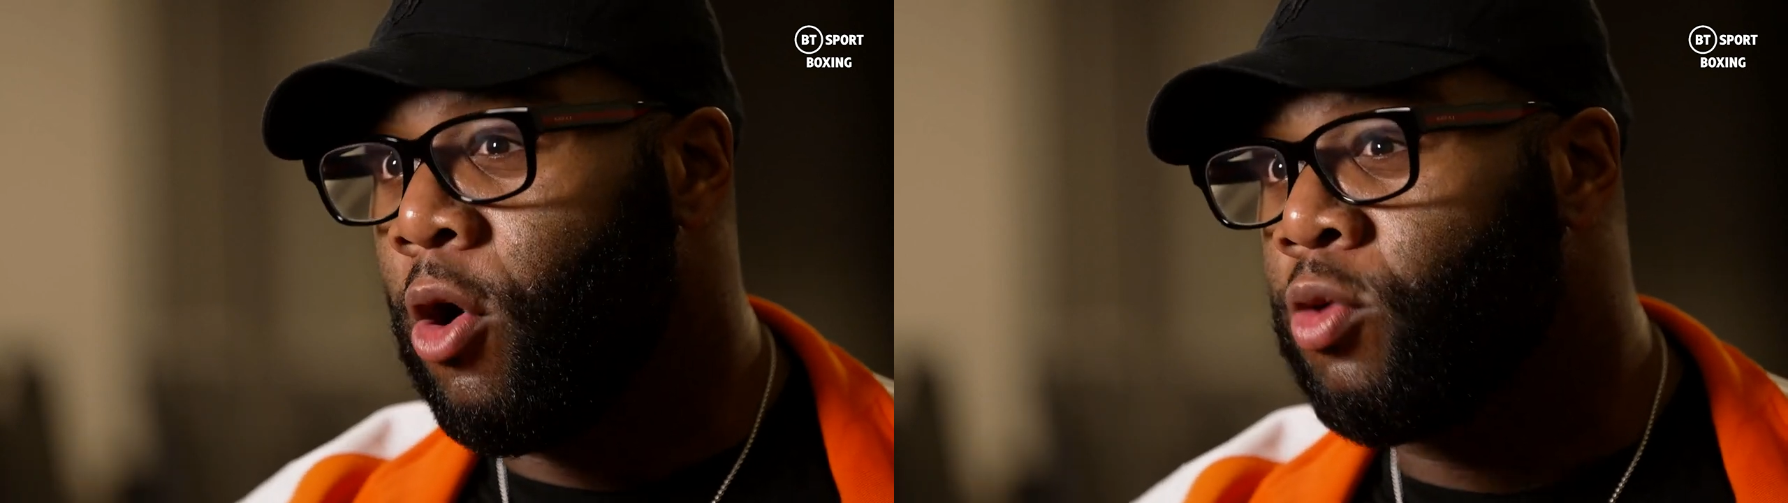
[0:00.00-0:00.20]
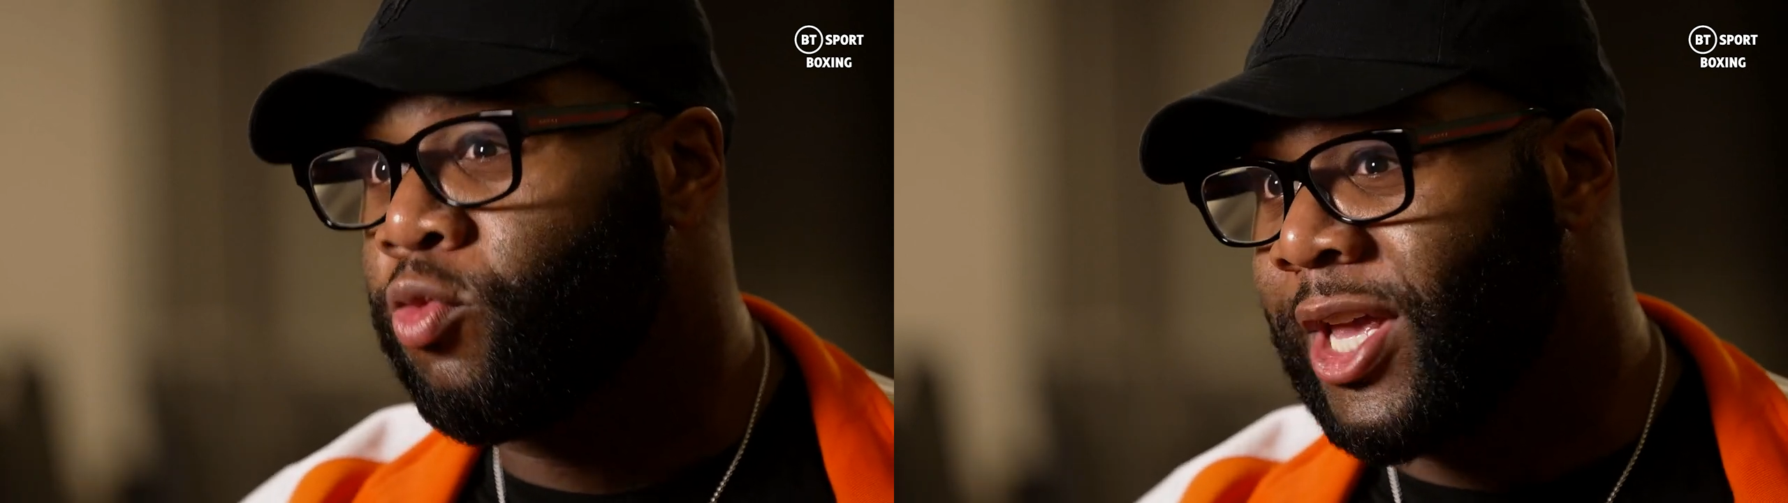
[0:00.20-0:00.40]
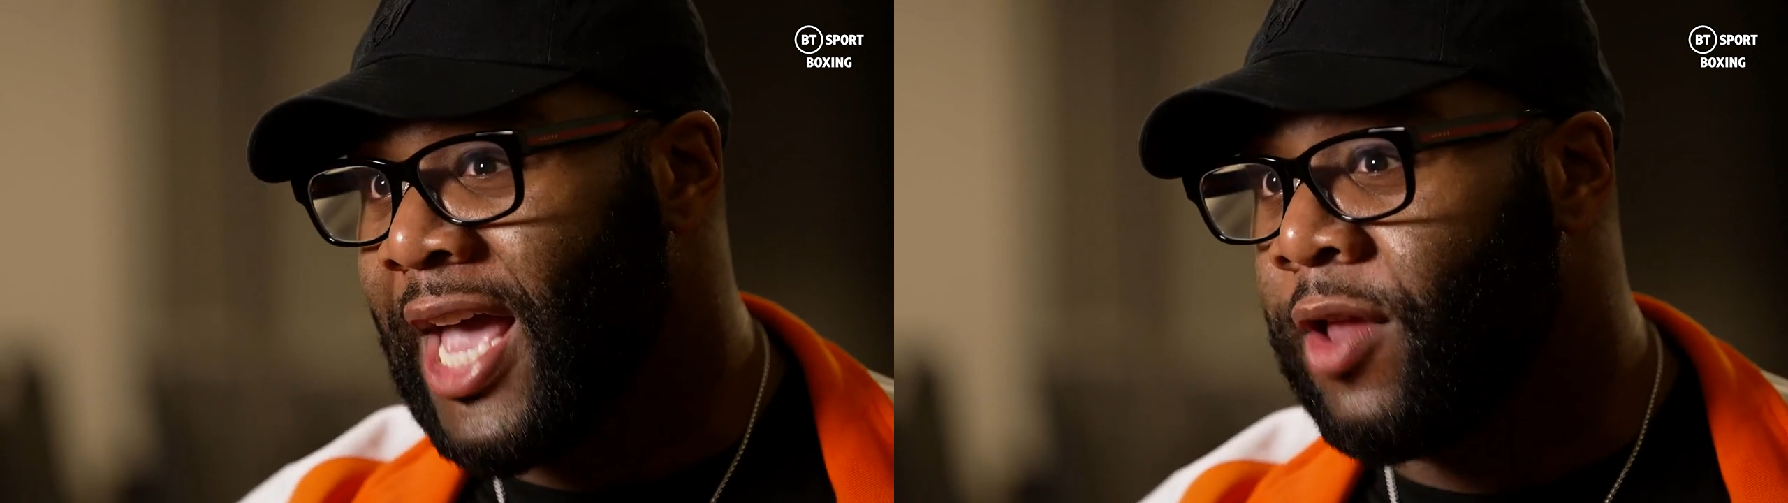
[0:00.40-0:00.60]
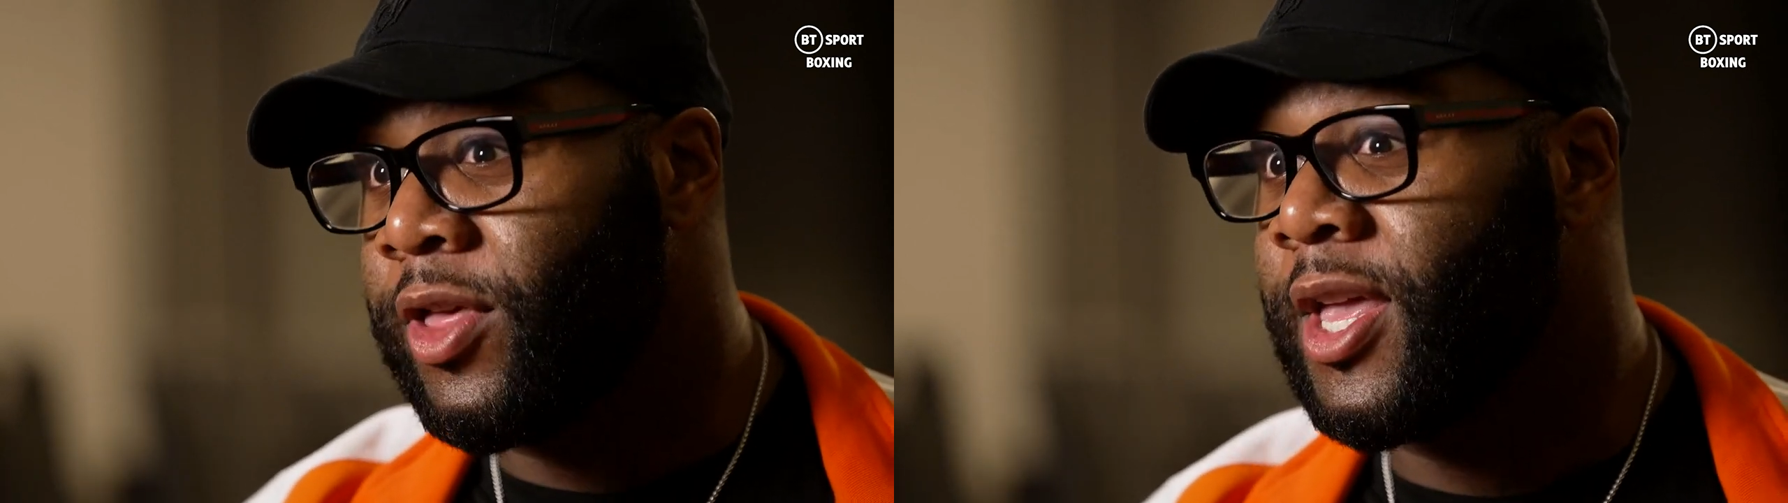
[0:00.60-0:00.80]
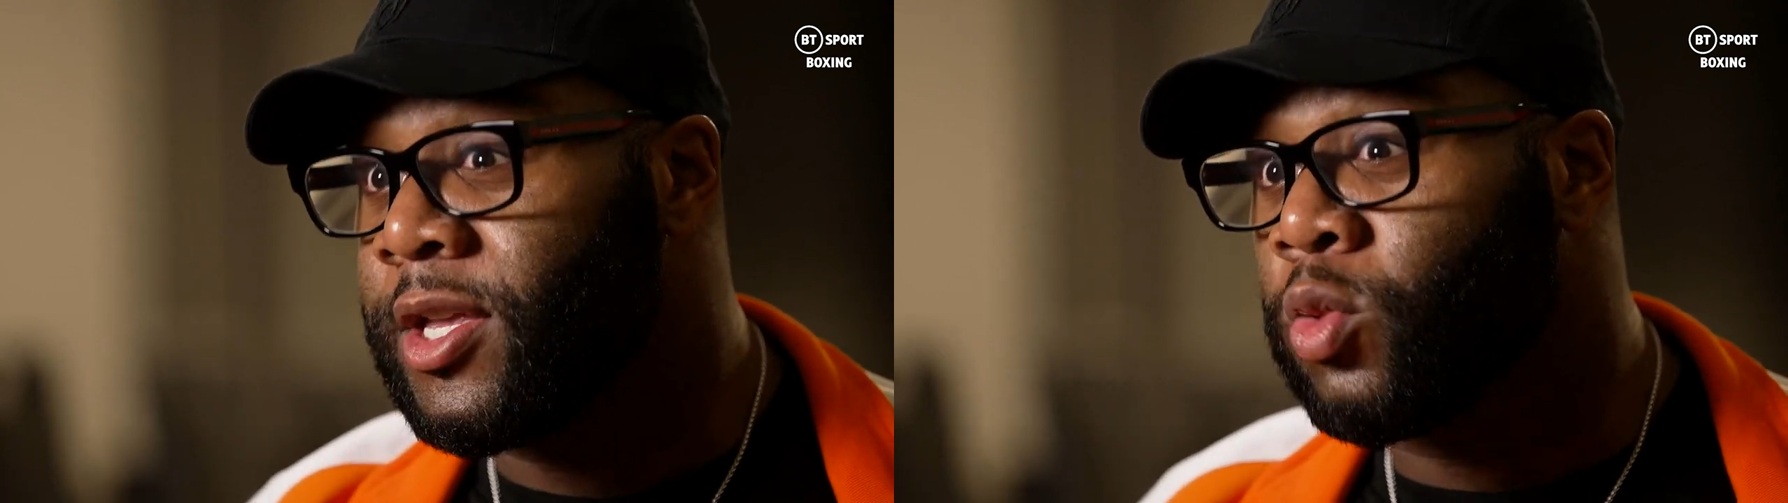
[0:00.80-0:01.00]
own
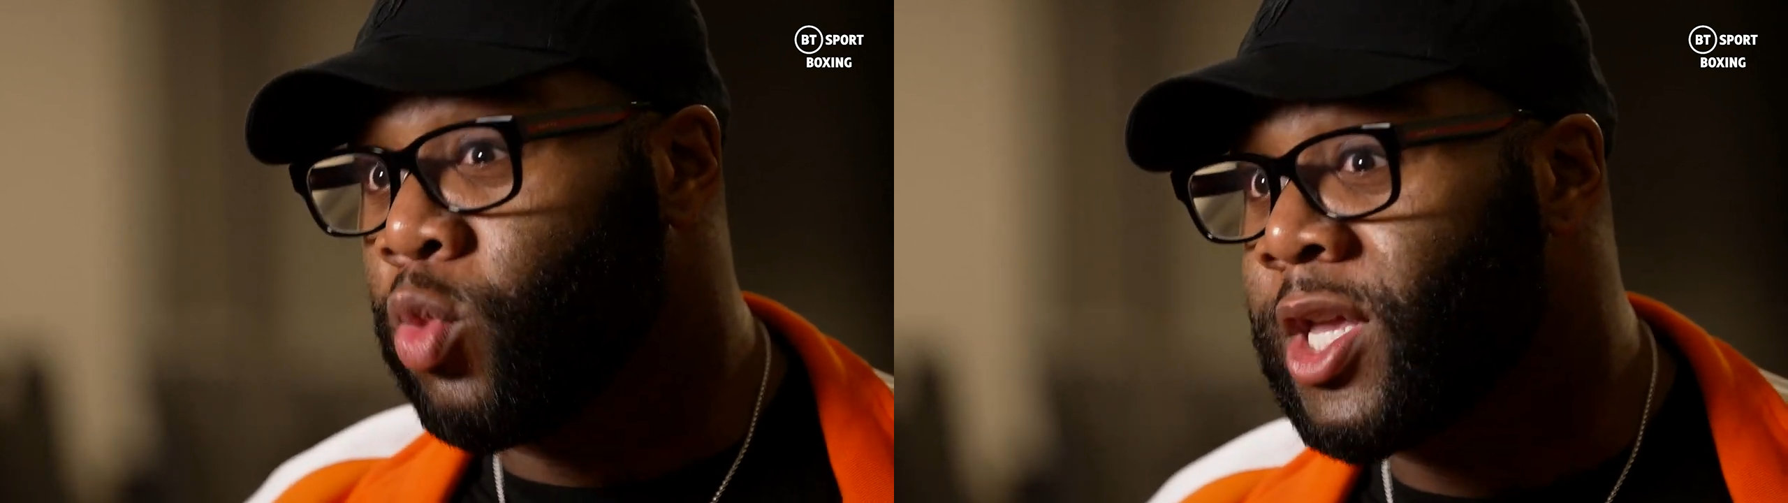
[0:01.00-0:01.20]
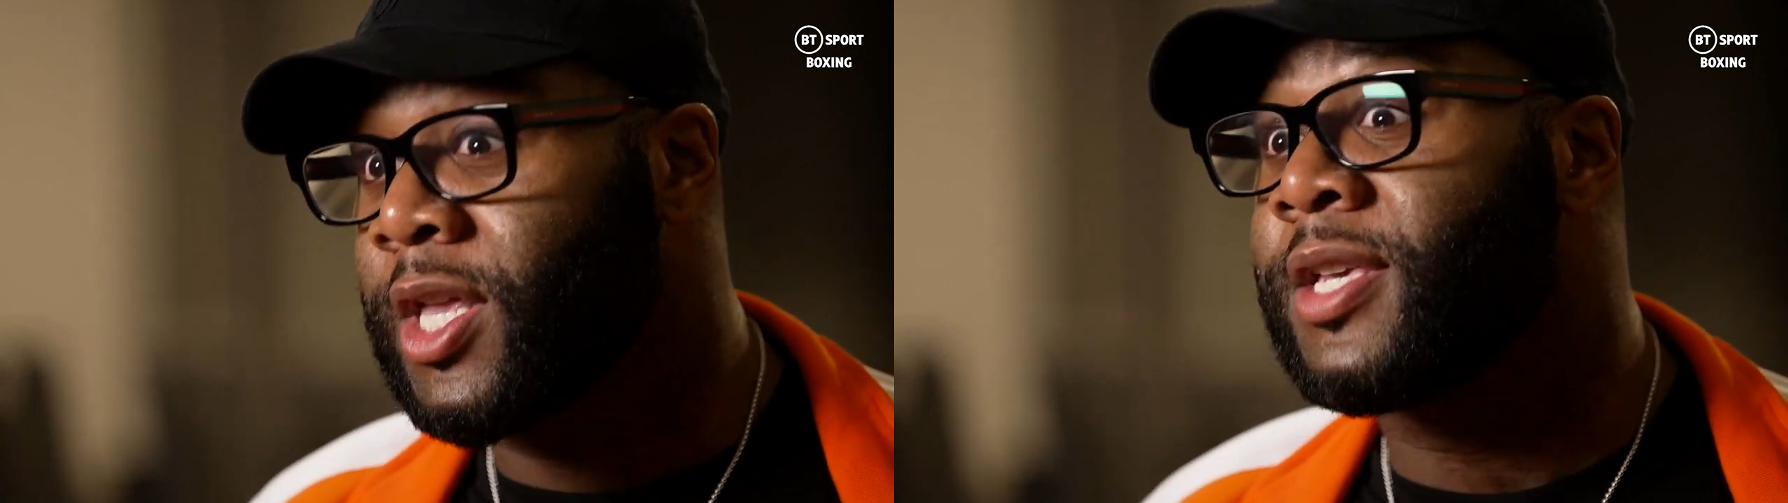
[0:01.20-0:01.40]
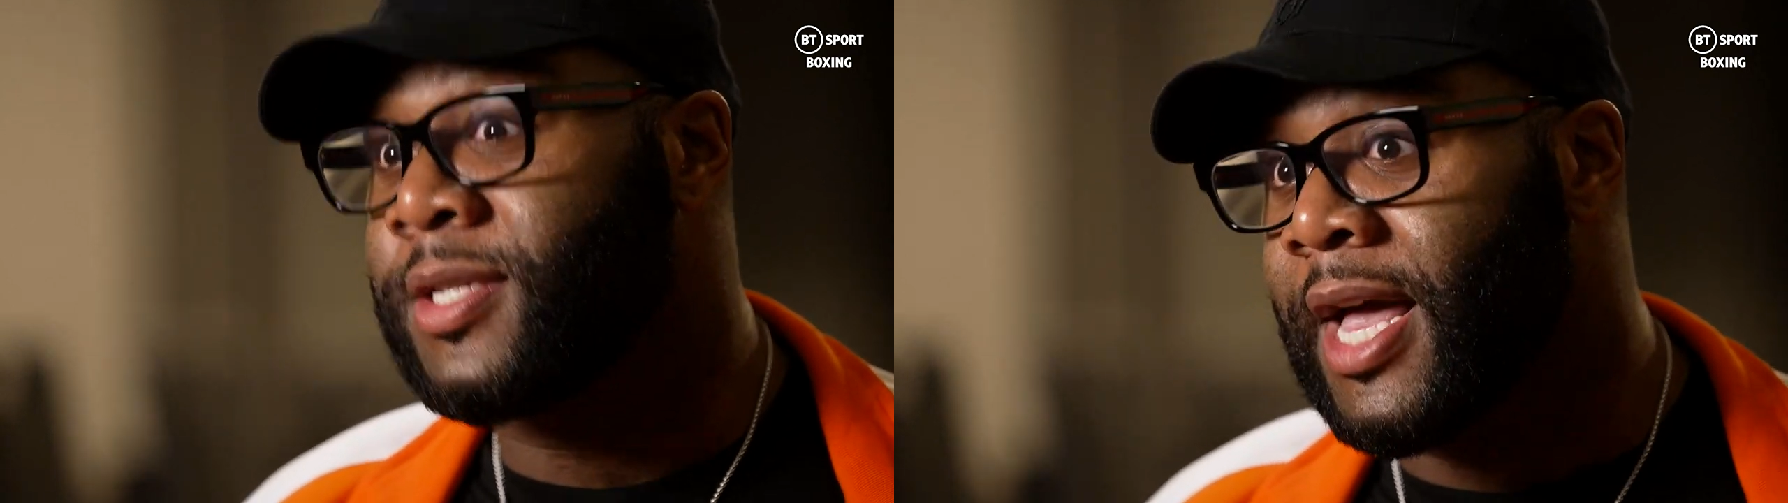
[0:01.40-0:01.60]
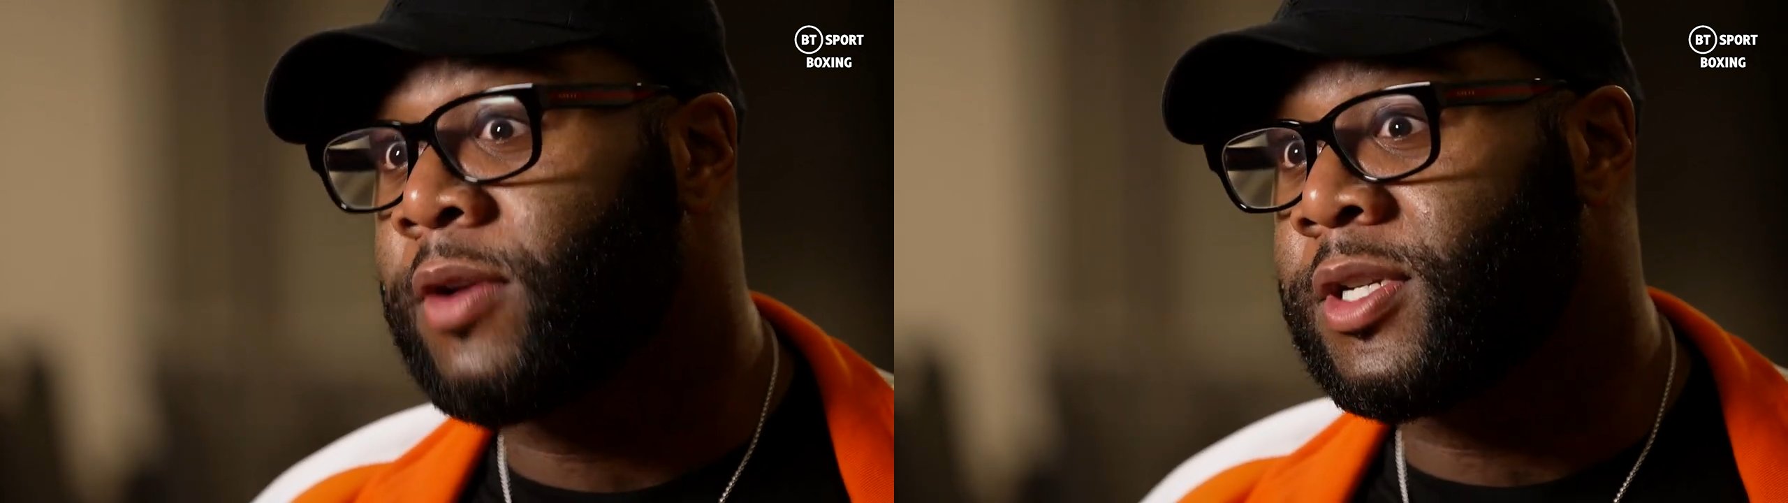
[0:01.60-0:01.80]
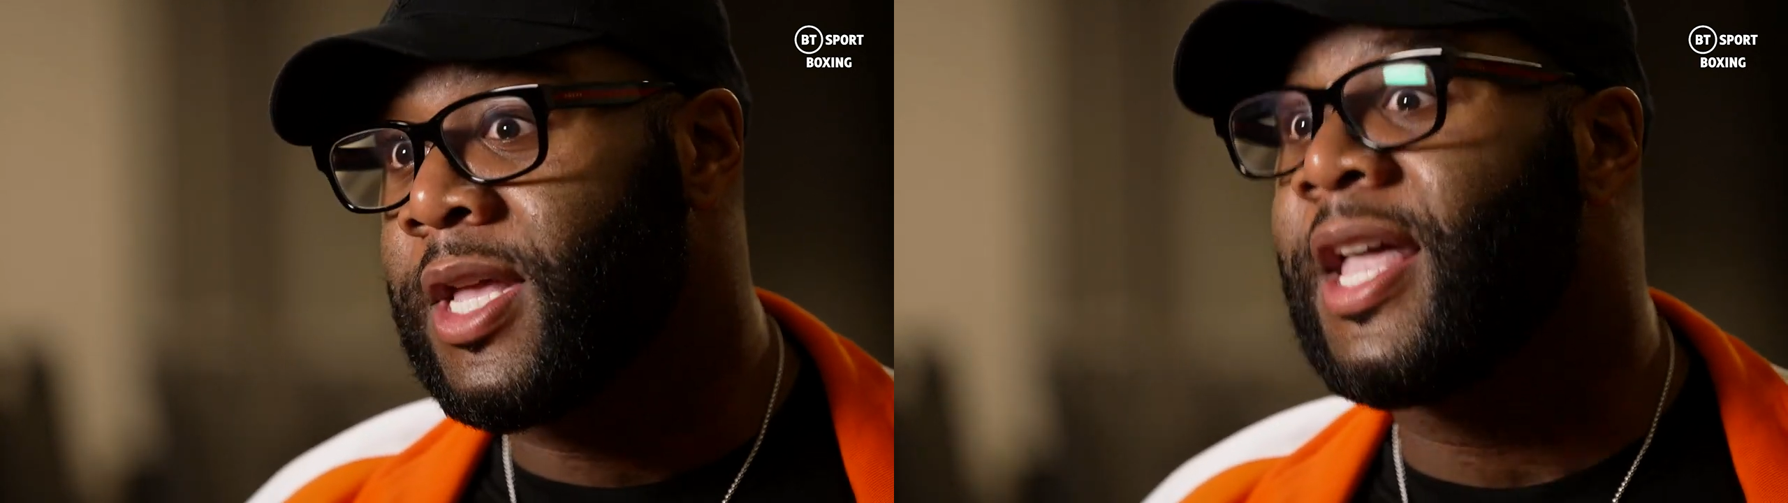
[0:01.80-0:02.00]
reality into what it is now
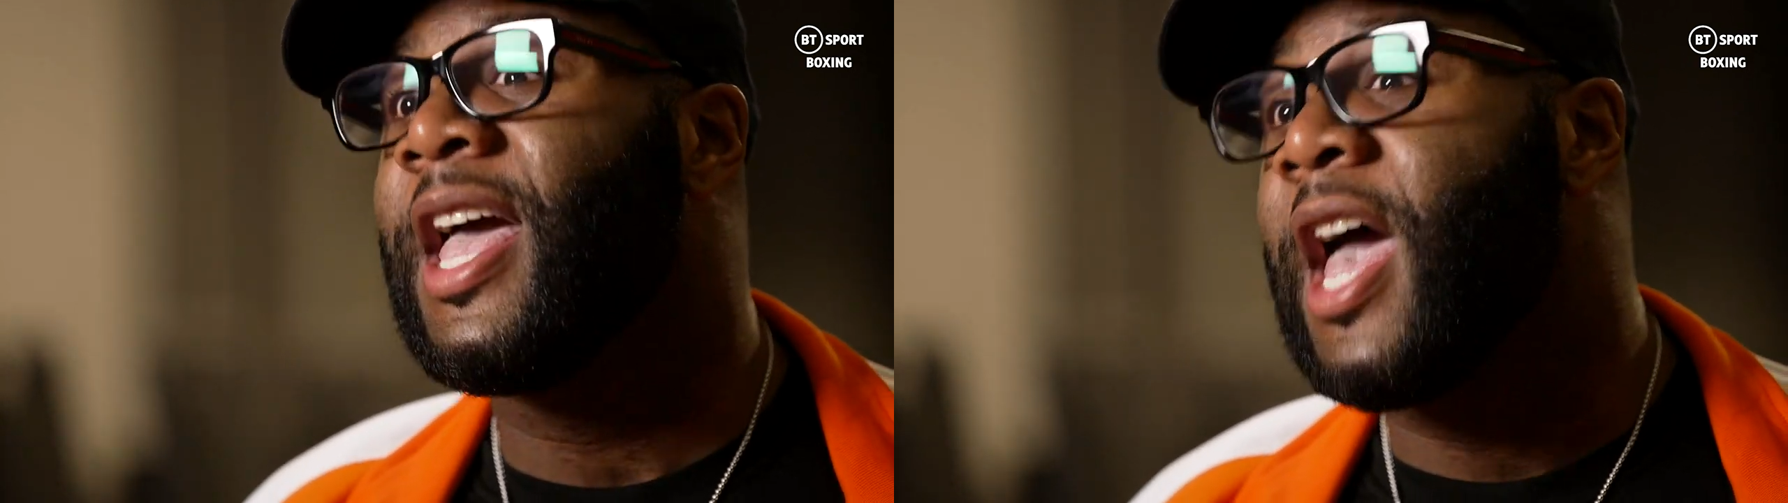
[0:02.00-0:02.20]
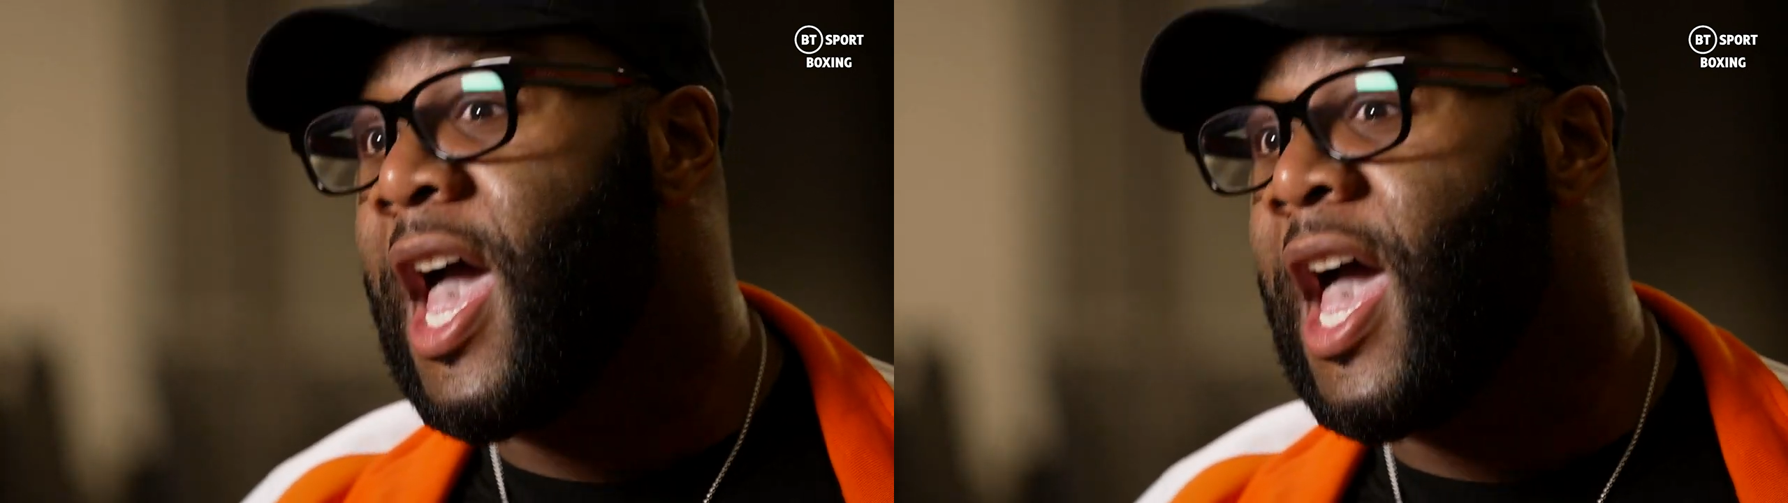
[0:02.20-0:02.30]
today,